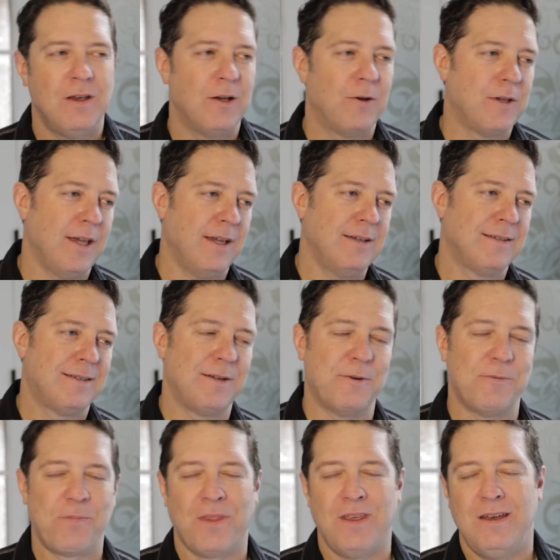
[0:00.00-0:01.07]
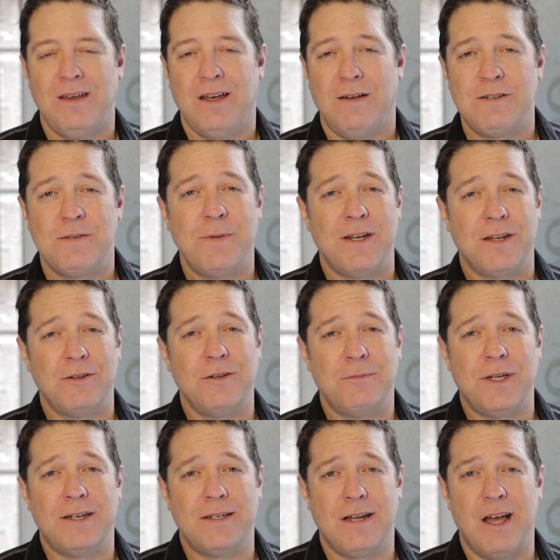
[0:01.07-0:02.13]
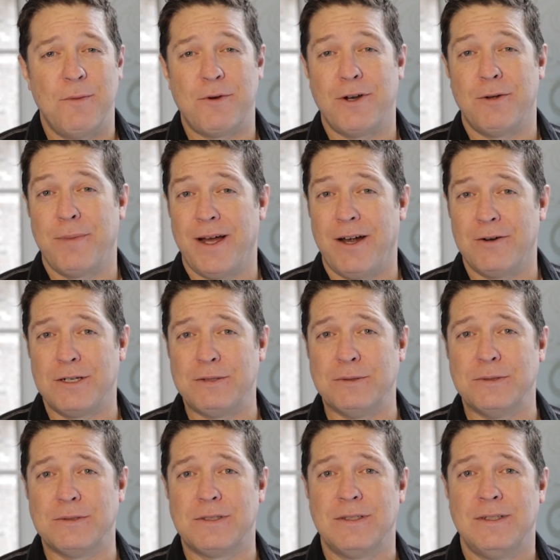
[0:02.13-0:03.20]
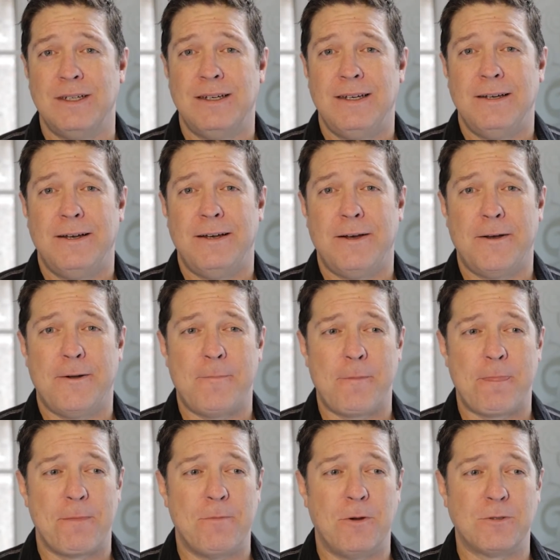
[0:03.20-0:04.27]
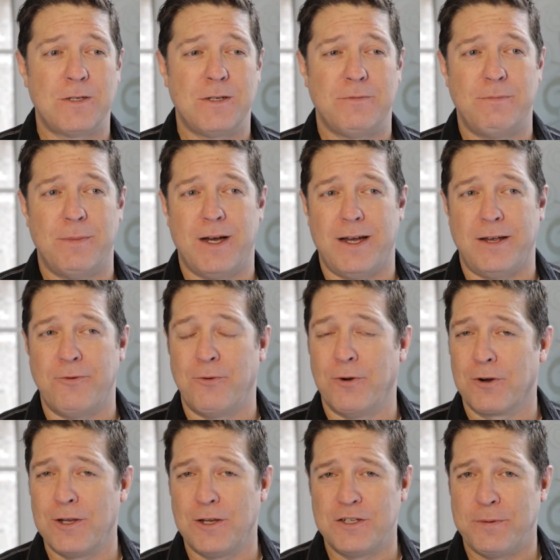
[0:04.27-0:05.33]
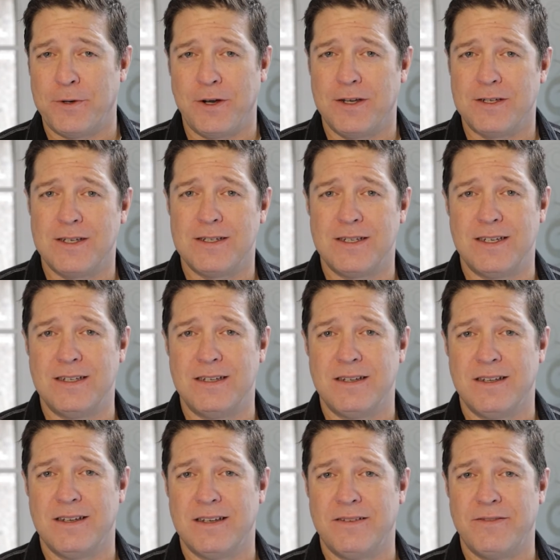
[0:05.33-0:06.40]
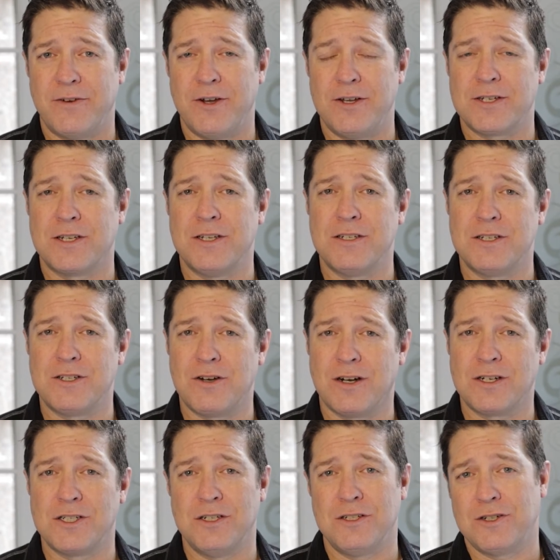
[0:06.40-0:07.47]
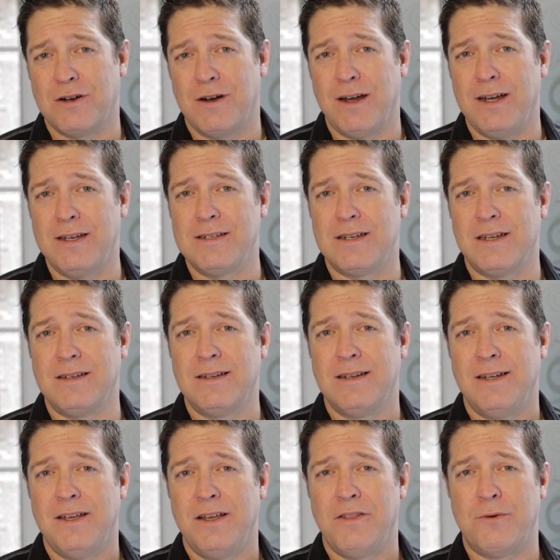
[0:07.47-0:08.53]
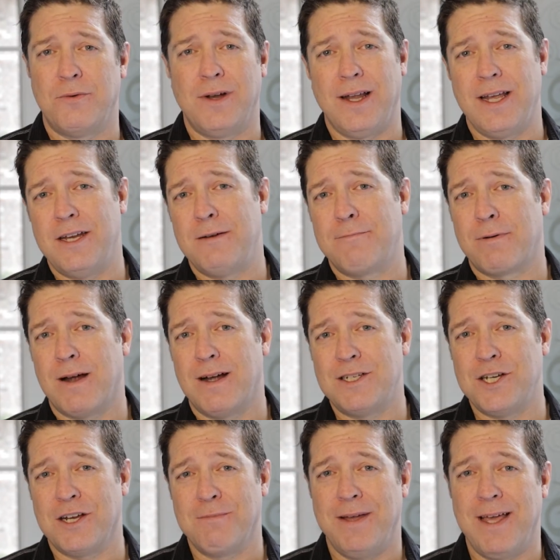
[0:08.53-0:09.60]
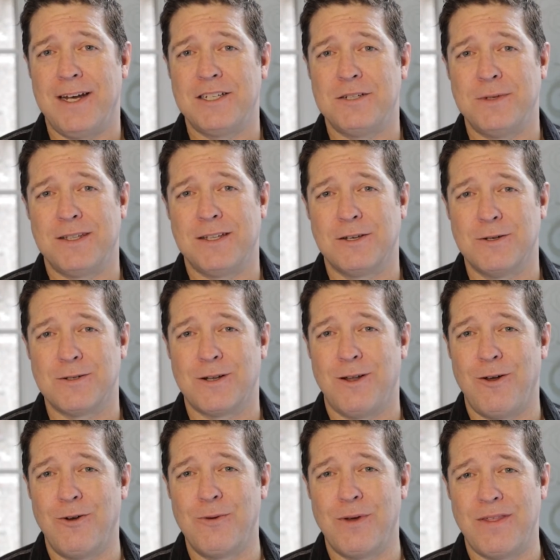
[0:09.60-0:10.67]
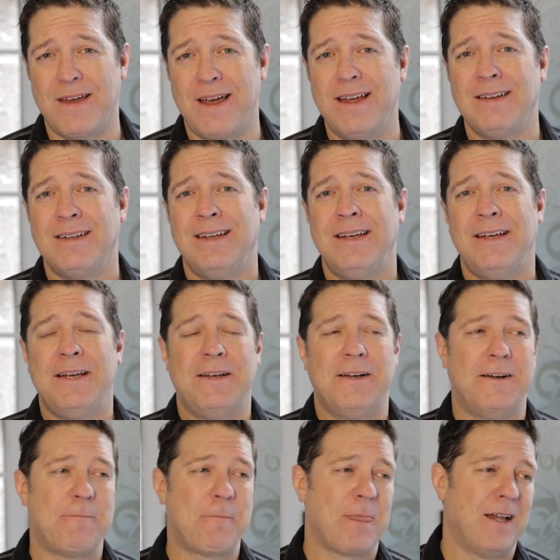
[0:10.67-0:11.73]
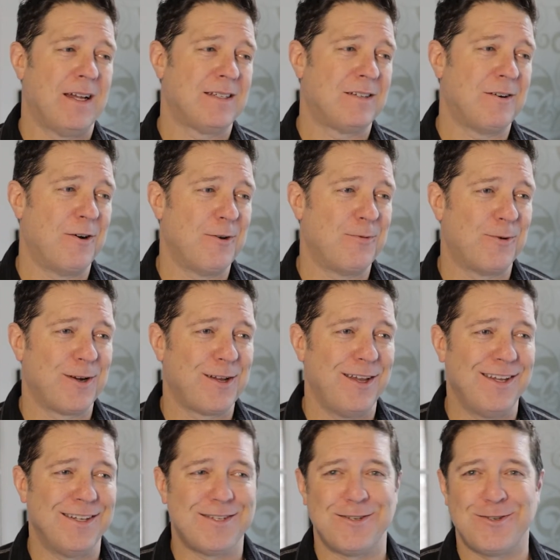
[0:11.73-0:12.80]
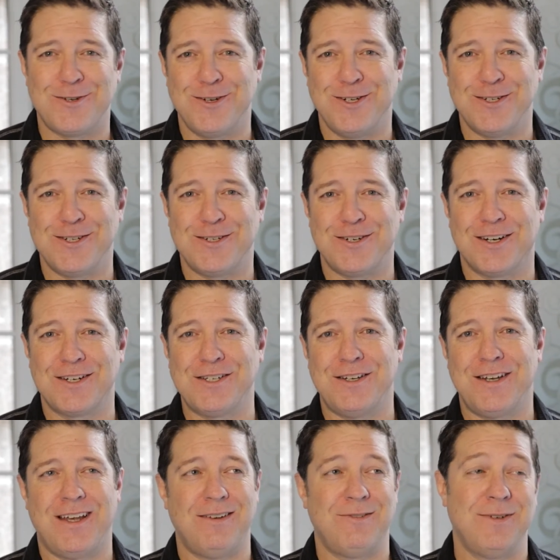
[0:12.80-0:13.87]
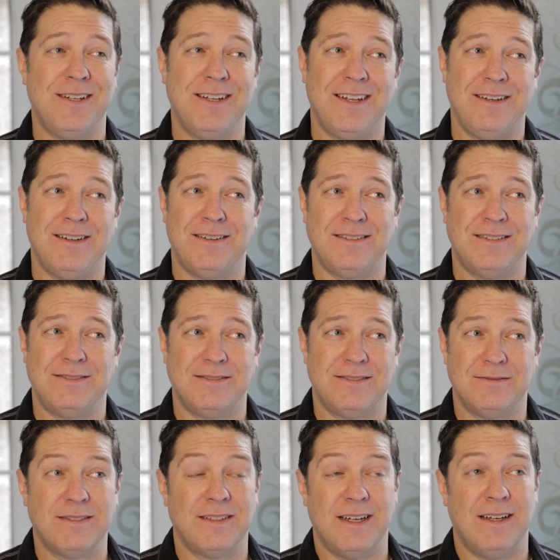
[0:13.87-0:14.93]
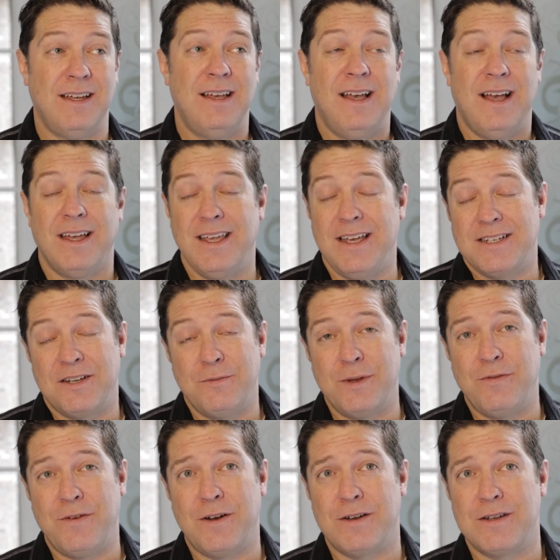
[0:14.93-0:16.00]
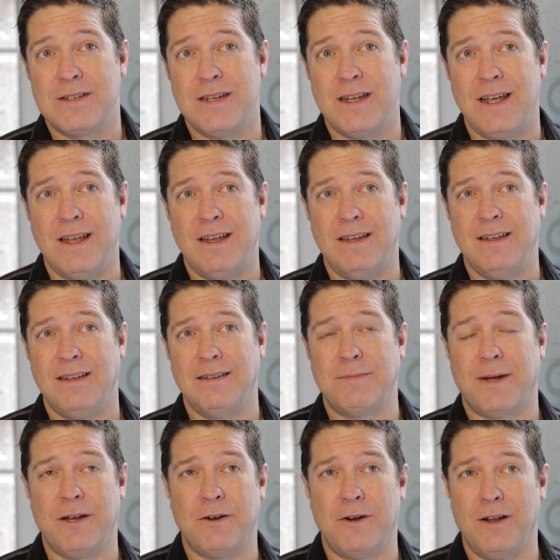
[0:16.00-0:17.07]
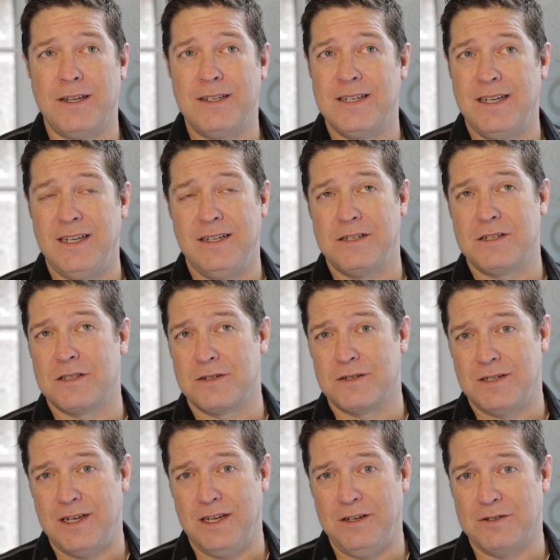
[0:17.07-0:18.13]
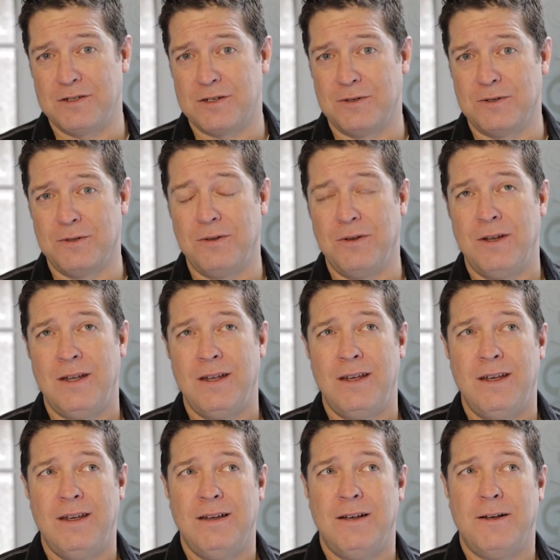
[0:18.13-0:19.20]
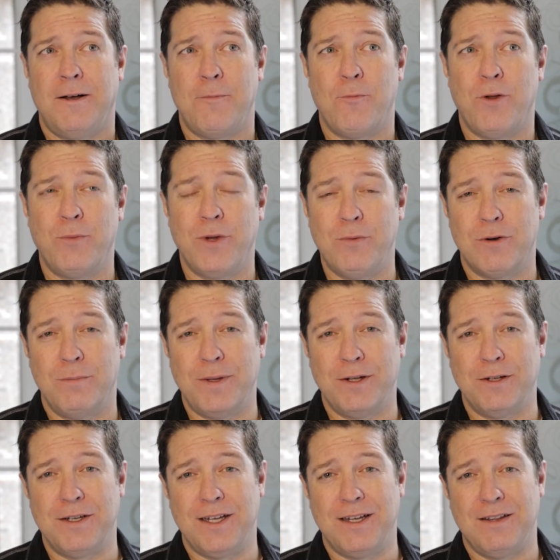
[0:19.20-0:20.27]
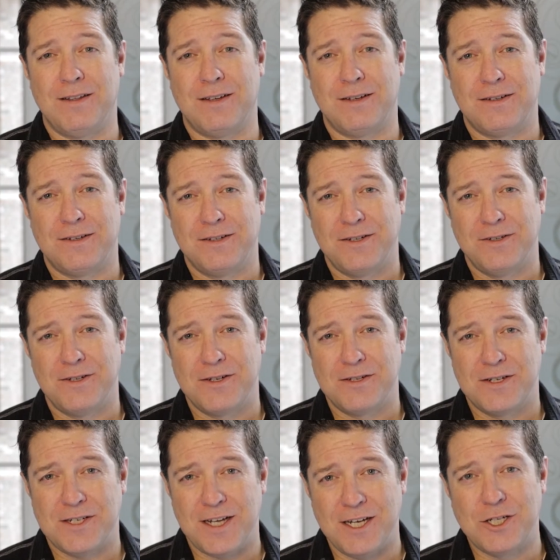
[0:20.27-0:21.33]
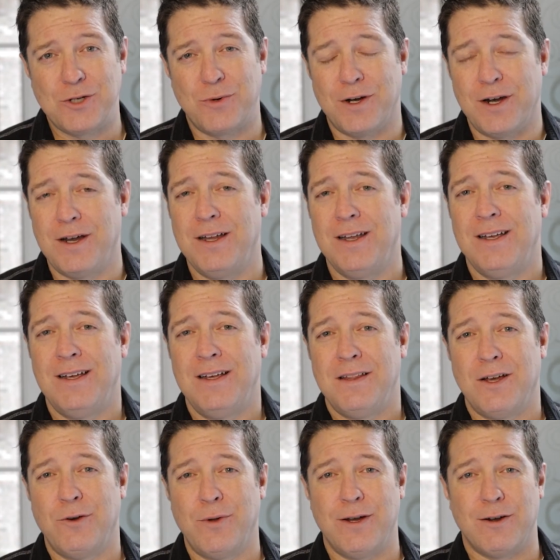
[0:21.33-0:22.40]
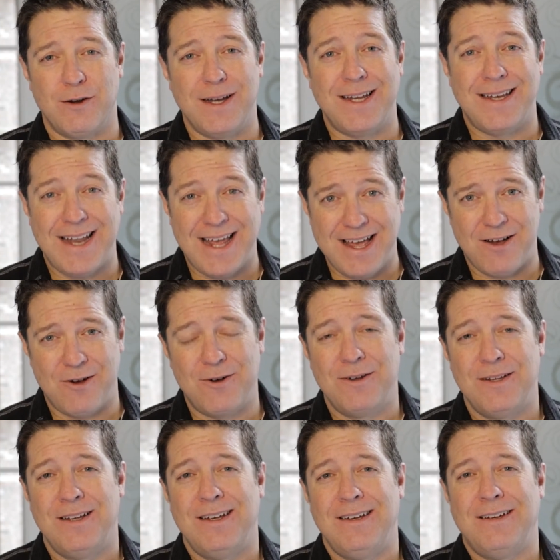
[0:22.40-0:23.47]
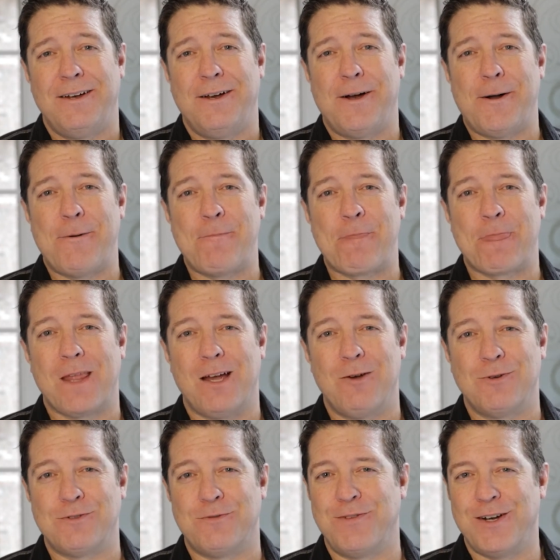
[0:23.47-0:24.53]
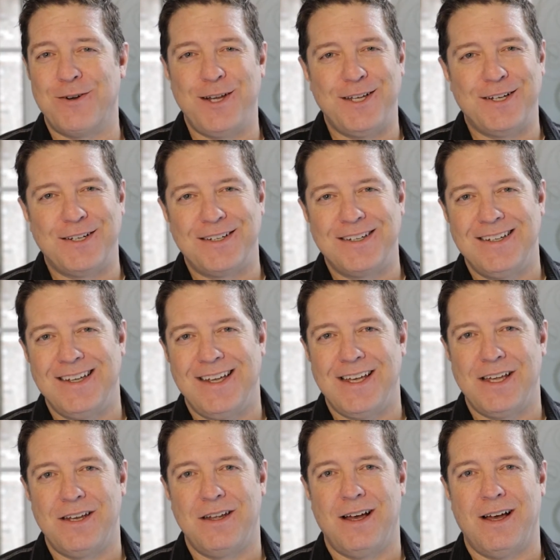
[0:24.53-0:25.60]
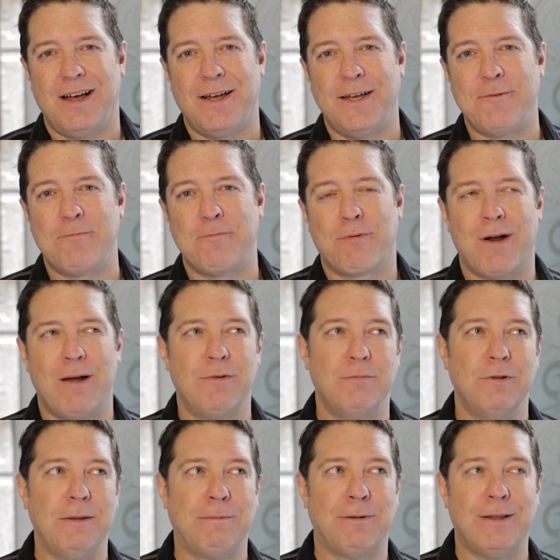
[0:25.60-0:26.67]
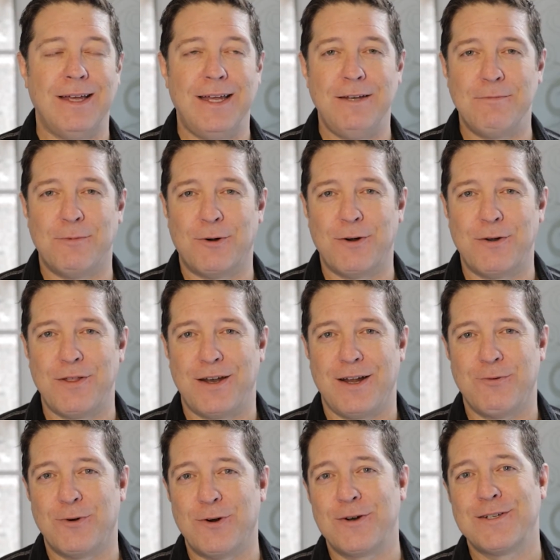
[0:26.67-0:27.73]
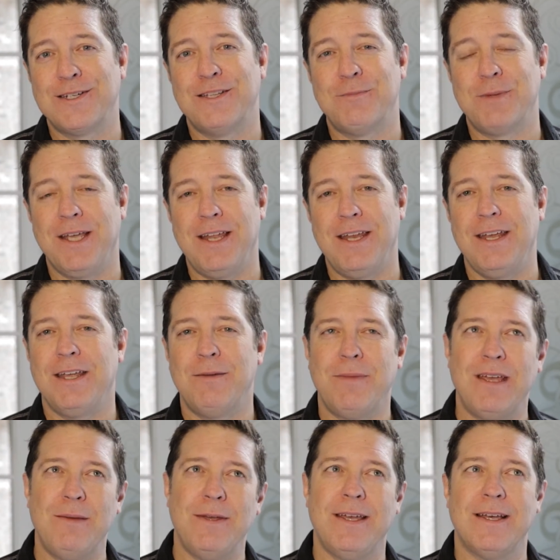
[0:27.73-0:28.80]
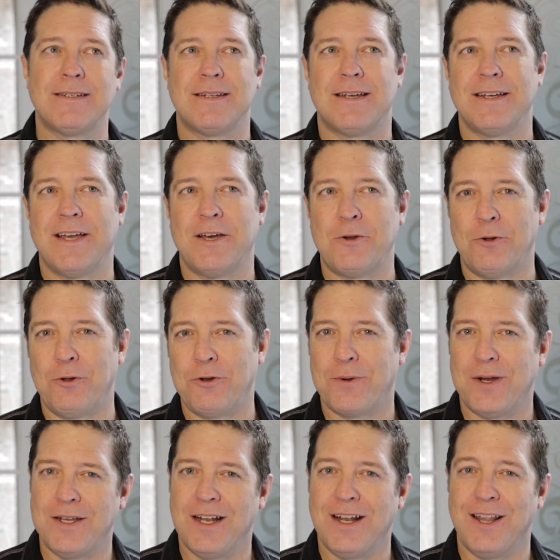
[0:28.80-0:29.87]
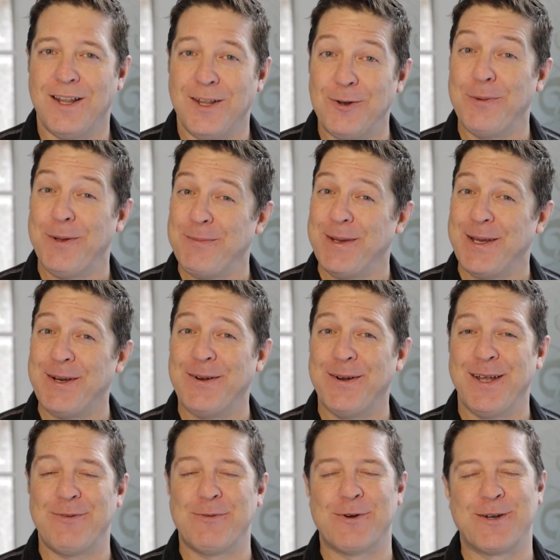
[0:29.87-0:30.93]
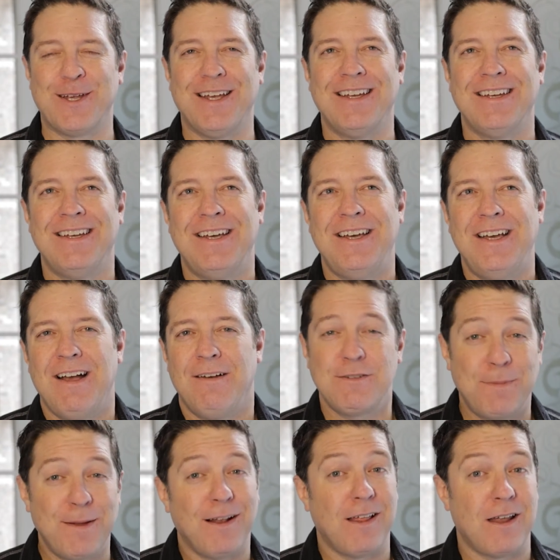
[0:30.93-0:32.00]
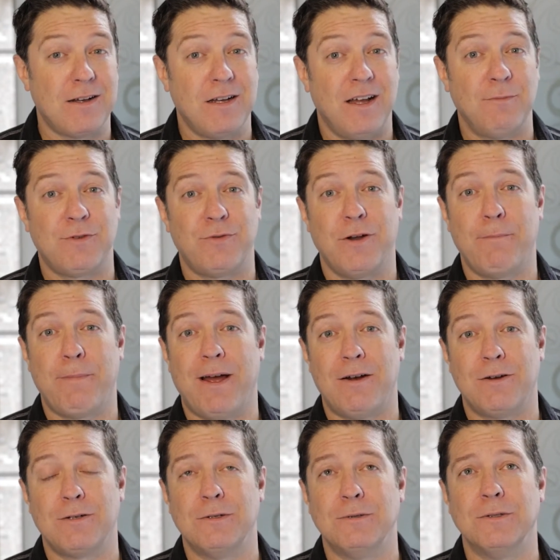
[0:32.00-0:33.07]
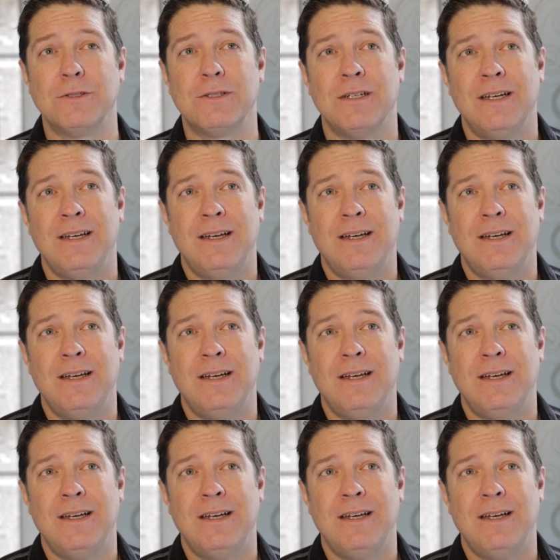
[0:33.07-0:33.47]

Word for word: Okay, so I've spent a good bit of time around power tools. Uh, most of my work experiences in uh, various construction trades and the related project management that goes along with that. Um, I started working in construction at really, uh, I guess it'd be fair to say, my early teens, 13 years old, um, when we were building the sanctuary that we are in now. Um, I was very young and I probably played more than I worked in the beginning. And maybe as I got older, I did a little bit better at working. I've spent a lot of times around power tools.